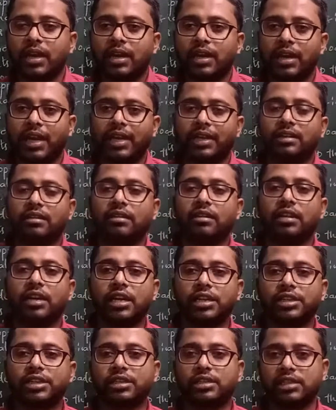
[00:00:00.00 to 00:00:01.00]
like
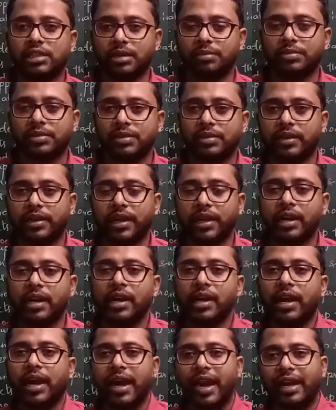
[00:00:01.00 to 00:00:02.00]
relationships, okay,
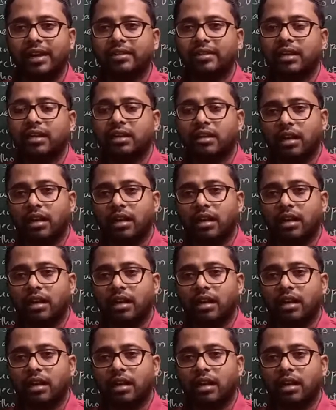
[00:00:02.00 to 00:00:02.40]
and then